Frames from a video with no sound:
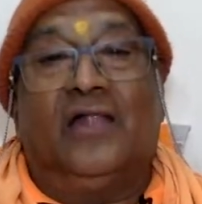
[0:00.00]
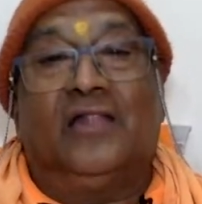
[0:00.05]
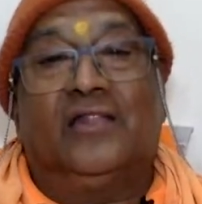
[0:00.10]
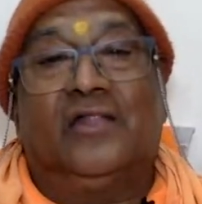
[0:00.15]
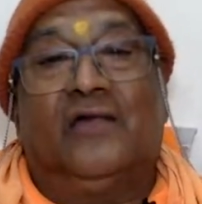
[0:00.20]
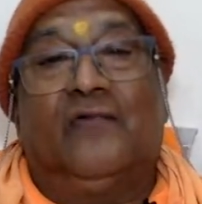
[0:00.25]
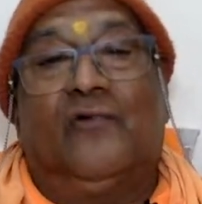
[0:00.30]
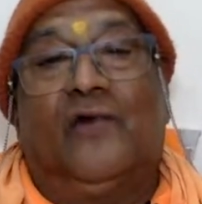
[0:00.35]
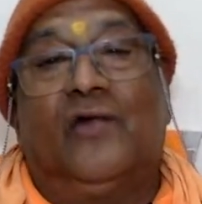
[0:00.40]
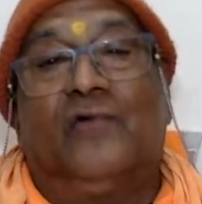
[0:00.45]

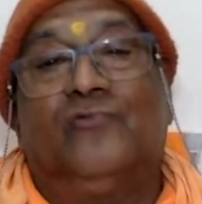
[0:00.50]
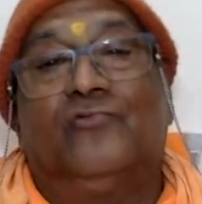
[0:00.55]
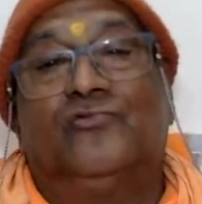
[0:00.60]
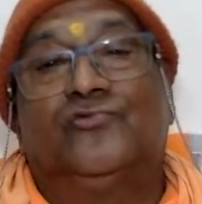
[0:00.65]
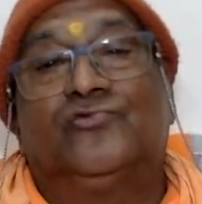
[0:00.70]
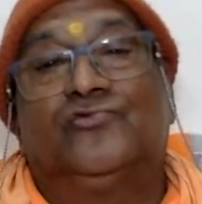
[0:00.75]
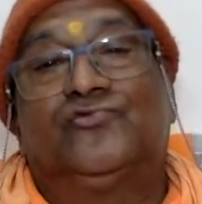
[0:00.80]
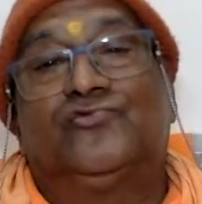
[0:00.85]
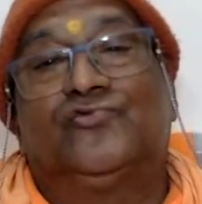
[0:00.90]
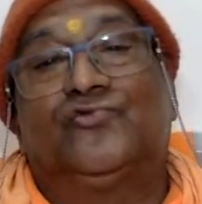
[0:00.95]
The one
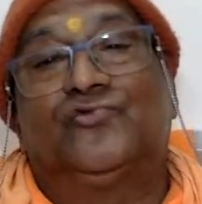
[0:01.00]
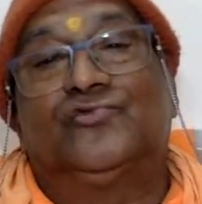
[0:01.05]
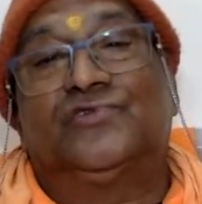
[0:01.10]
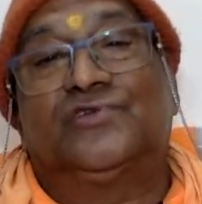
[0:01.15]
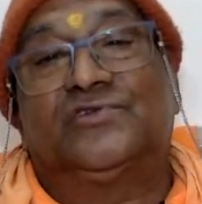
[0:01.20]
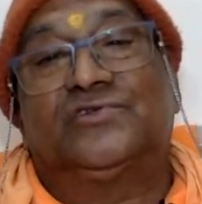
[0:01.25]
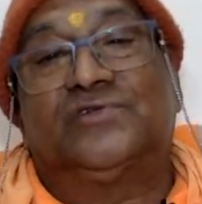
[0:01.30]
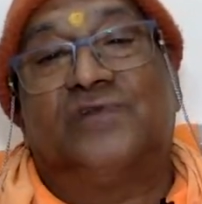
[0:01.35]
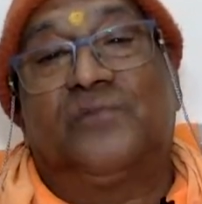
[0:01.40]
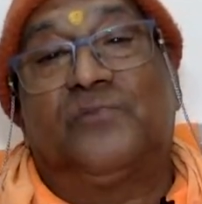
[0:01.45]
who
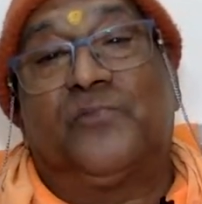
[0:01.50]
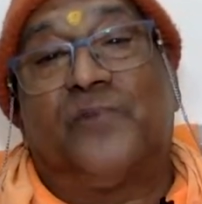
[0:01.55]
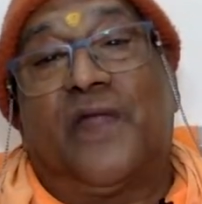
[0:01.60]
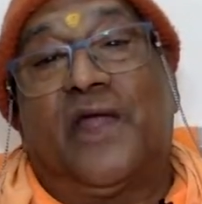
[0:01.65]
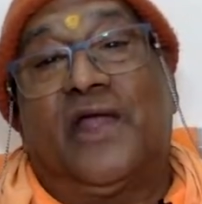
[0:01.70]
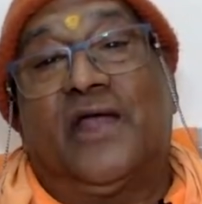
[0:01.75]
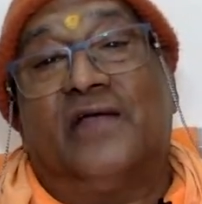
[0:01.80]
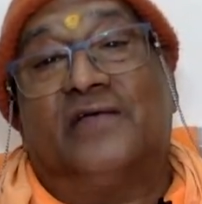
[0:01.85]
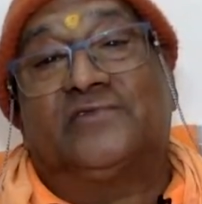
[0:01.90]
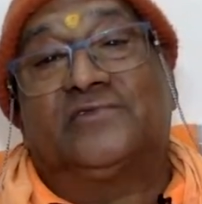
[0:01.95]
chooses the
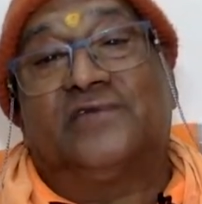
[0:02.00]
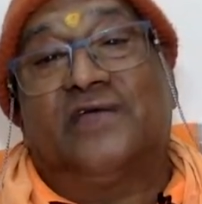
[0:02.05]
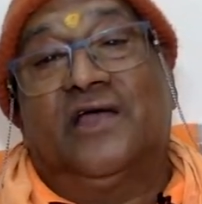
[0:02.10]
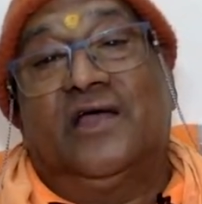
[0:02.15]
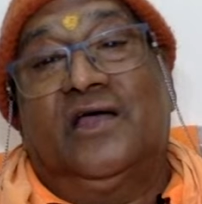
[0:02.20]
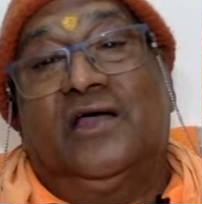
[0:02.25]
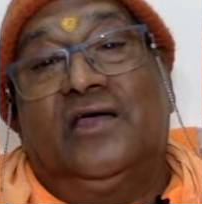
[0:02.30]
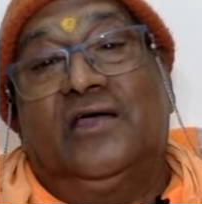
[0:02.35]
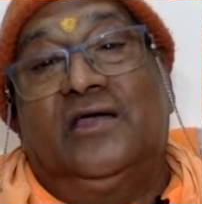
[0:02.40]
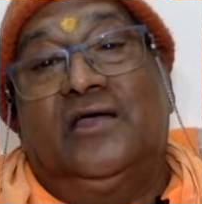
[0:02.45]
prayers,
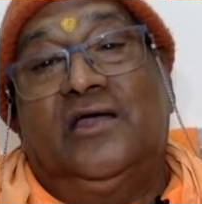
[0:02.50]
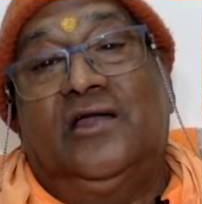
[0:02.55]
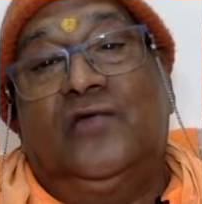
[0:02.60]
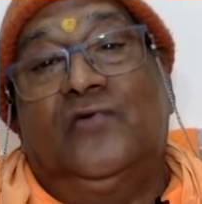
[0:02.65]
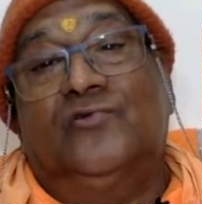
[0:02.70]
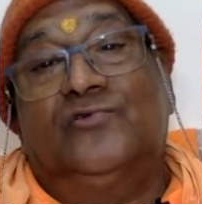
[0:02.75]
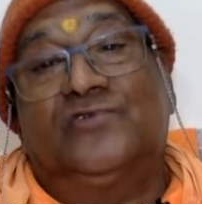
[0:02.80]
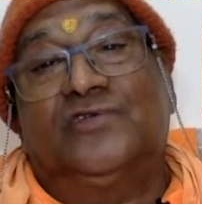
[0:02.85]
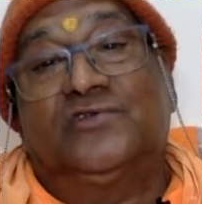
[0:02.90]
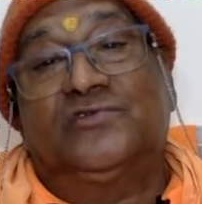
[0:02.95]
he
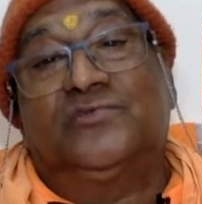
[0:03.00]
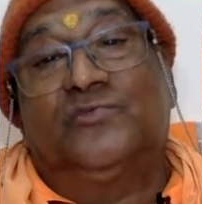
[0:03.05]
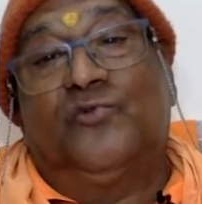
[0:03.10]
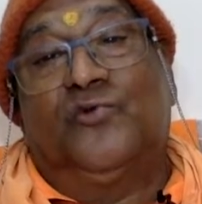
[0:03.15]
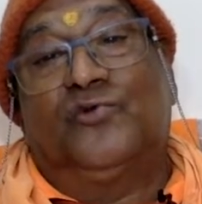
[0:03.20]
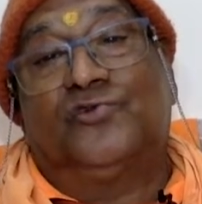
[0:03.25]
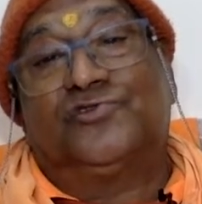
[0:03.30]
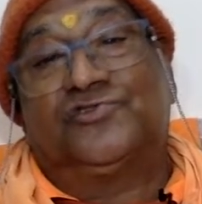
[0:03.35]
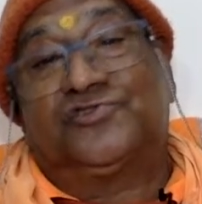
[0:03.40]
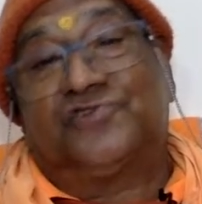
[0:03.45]
loses
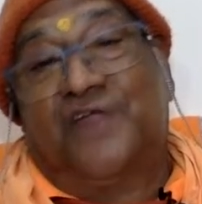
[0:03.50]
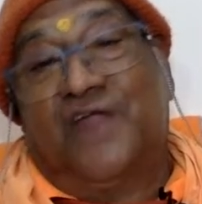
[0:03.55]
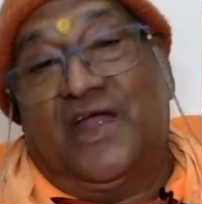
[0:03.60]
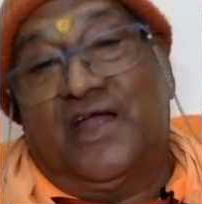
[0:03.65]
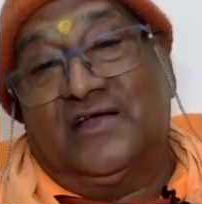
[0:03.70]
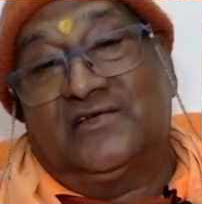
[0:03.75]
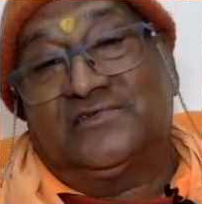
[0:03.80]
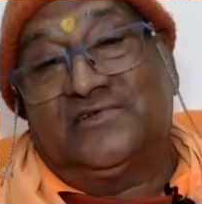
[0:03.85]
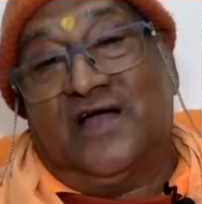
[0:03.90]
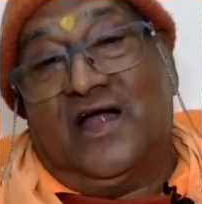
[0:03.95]
both
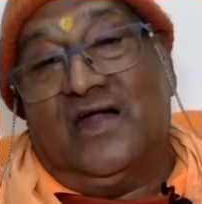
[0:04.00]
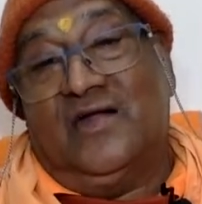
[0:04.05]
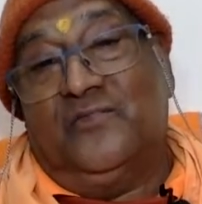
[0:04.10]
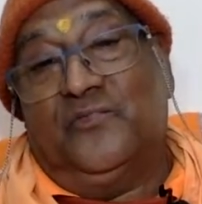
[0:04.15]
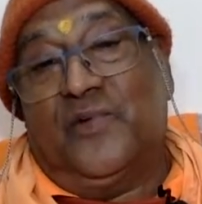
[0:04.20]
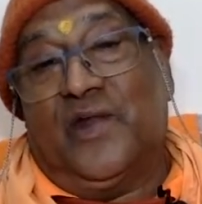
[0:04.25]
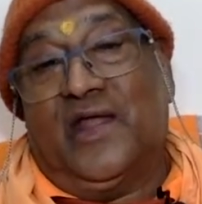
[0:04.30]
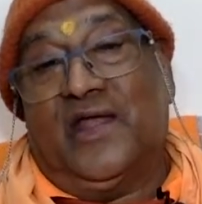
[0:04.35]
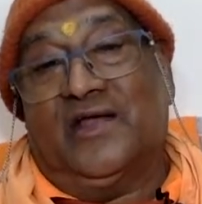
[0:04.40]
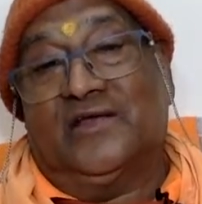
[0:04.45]
shreyas and
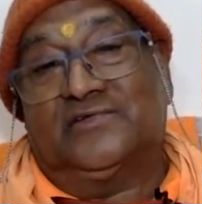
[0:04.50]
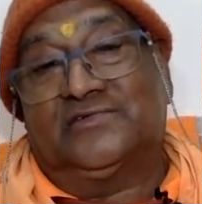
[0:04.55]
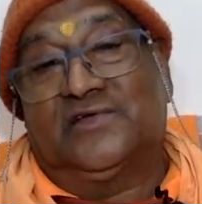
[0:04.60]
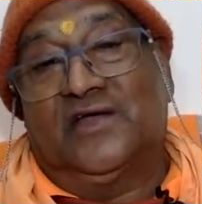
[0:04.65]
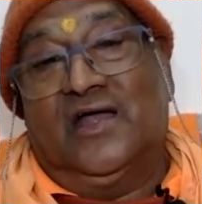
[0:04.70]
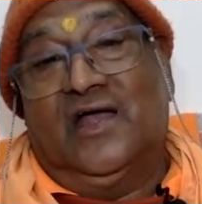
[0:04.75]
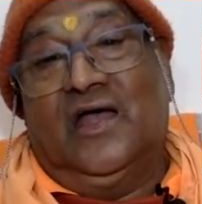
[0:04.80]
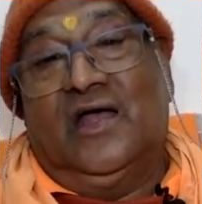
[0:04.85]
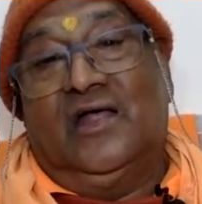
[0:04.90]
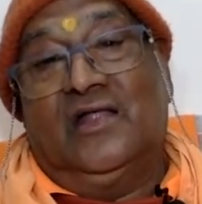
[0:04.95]
prayers.
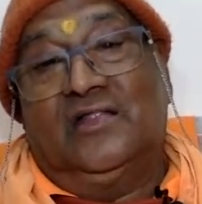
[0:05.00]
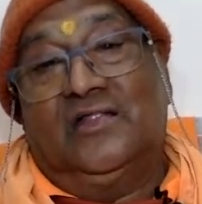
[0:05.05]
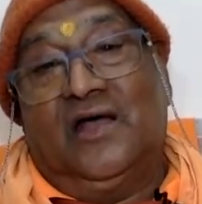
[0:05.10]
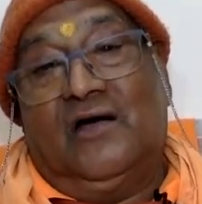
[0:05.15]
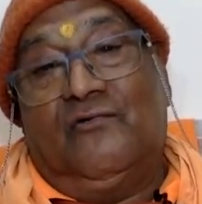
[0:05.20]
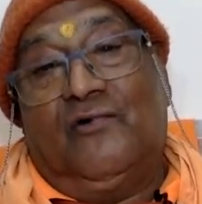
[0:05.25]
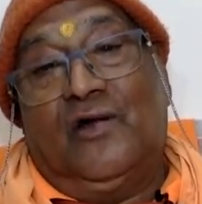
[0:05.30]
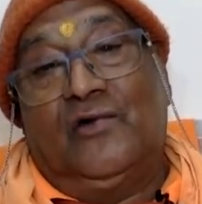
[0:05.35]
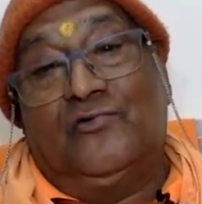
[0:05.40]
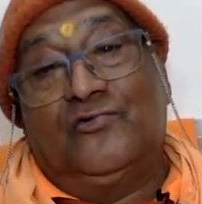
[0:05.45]
The
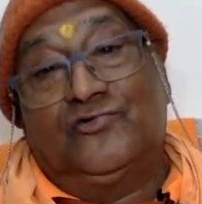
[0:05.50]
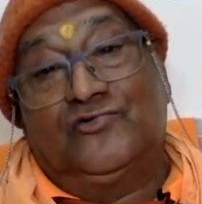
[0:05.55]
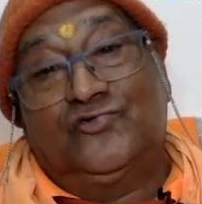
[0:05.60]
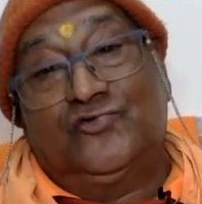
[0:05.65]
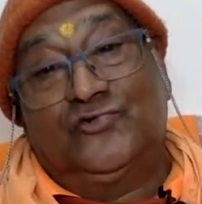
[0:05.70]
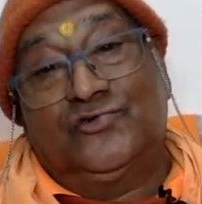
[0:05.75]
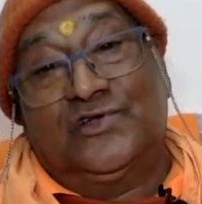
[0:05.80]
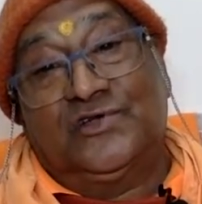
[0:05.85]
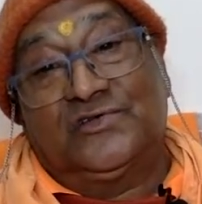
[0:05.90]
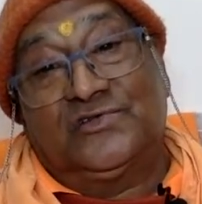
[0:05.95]
one who
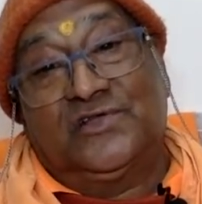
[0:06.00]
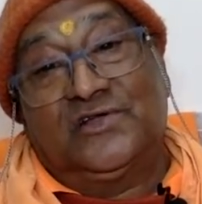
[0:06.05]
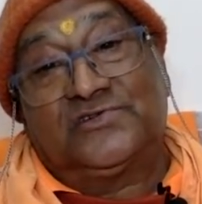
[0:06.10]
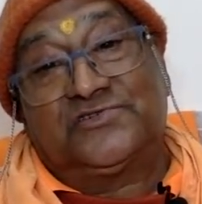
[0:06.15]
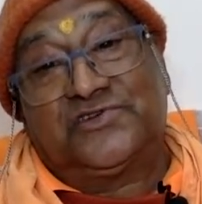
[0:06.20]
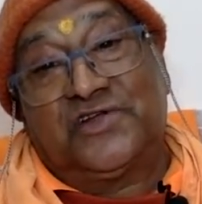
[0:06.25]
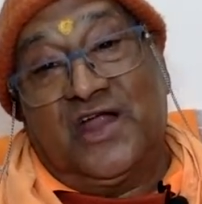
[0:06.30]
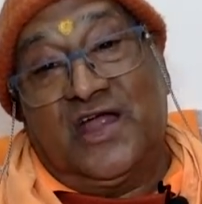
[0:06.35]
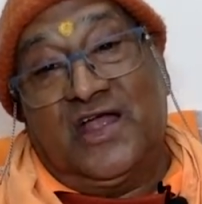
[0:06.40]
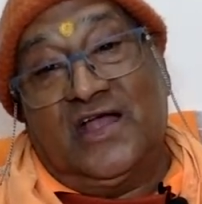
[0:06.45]
chooses the
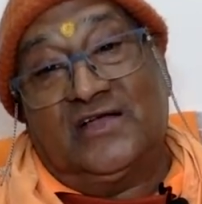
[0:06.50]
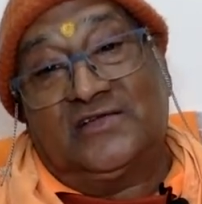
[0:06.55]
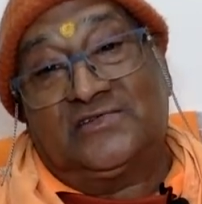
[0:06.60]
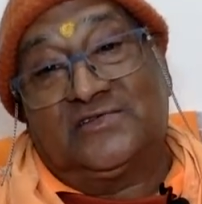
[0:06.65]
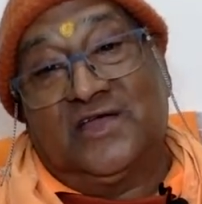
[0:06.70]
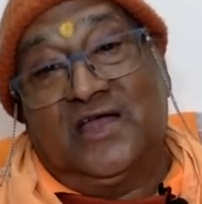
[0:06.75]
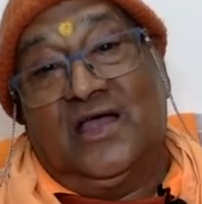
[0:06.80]
shreyas,